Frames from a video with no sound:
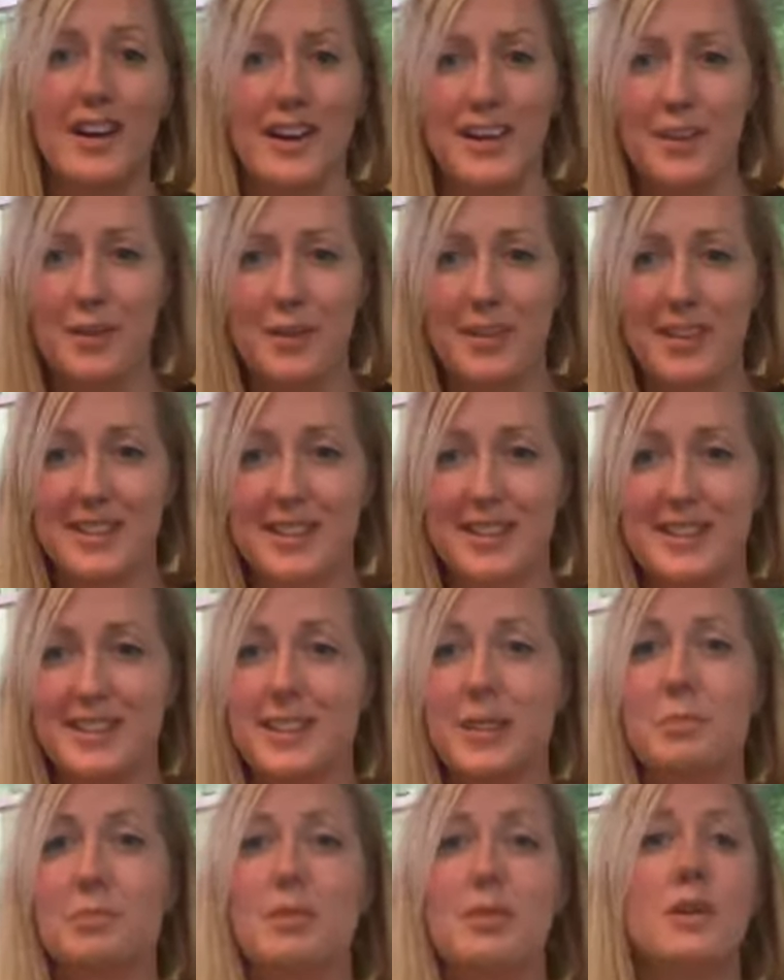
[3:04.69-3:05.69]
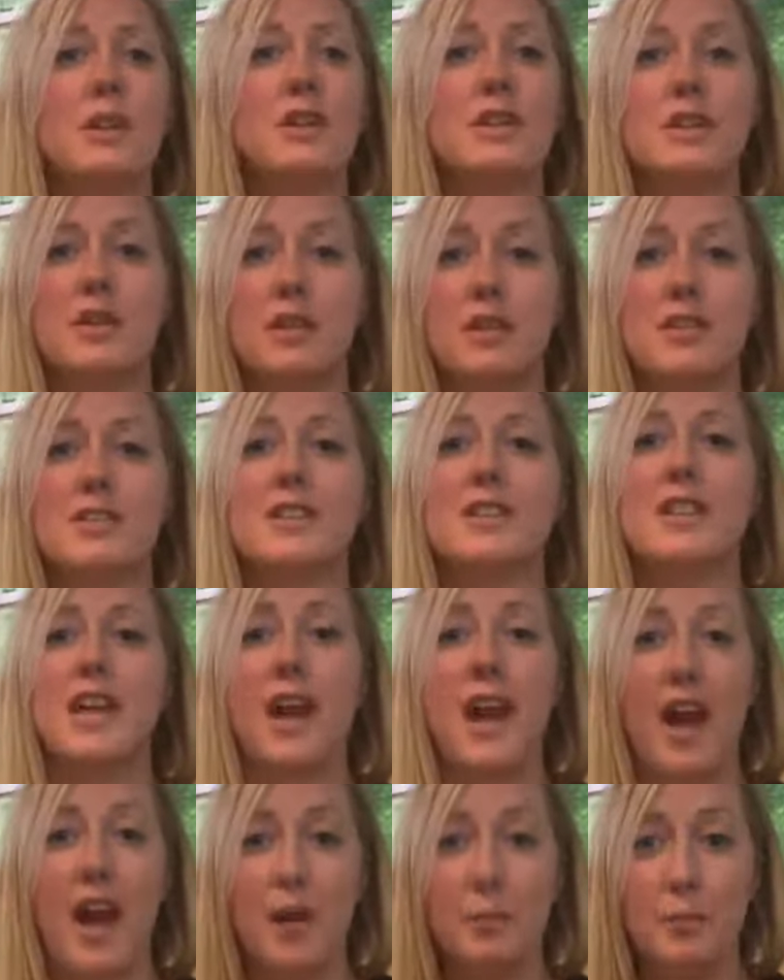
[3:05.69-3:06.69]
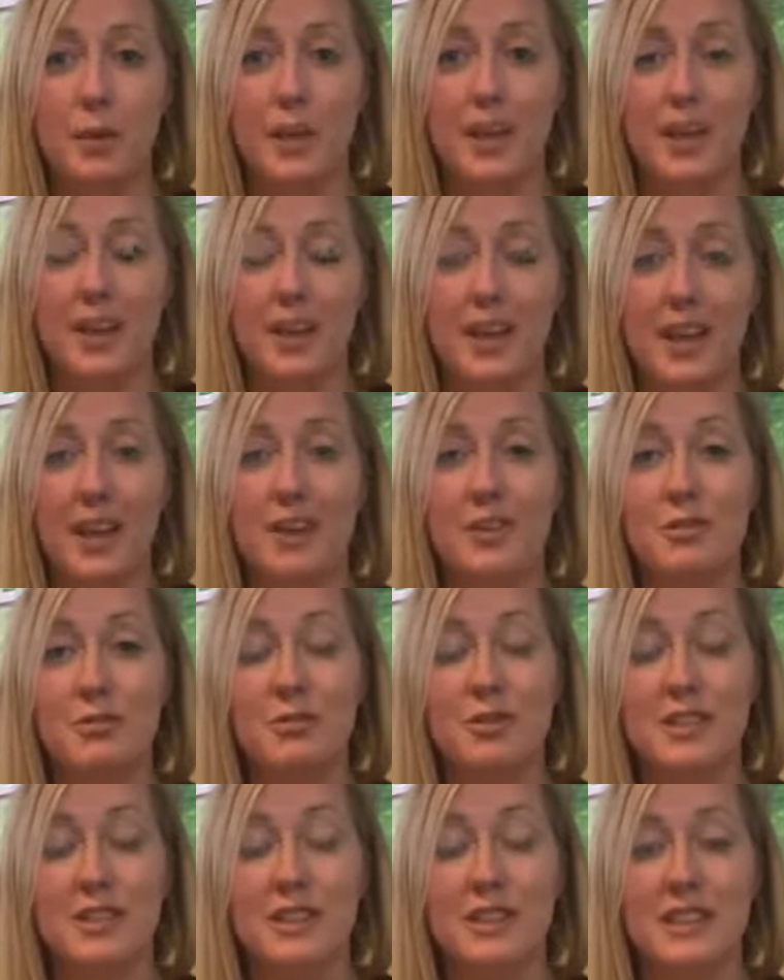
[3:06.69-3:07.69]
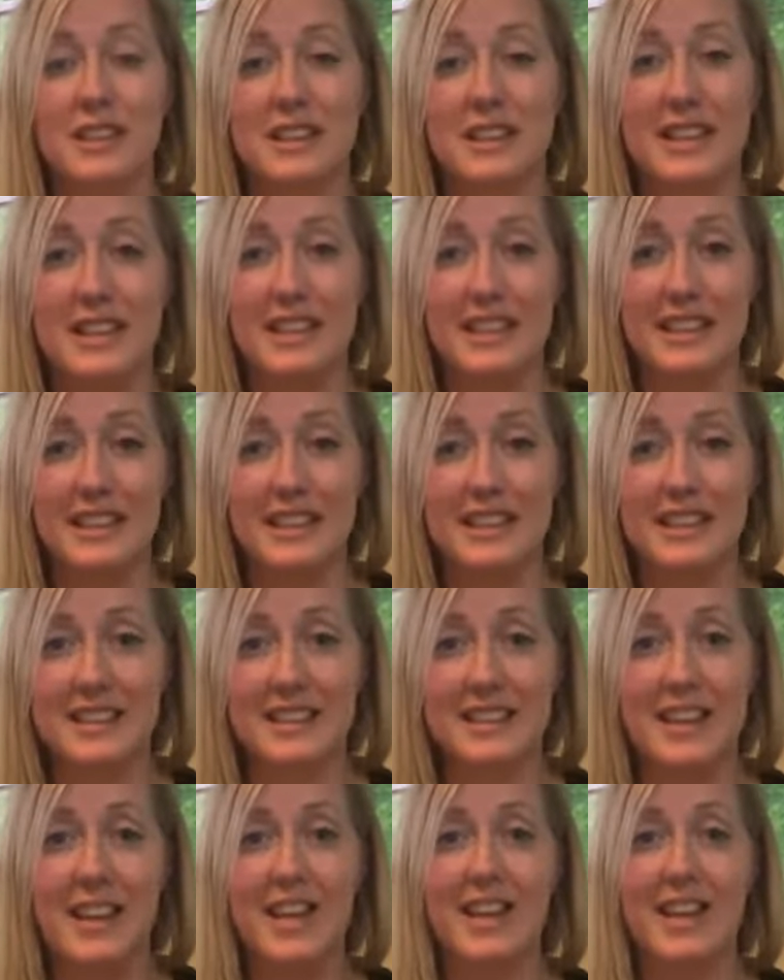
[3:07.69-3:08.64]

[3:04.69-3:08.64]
You could simply start tapping and release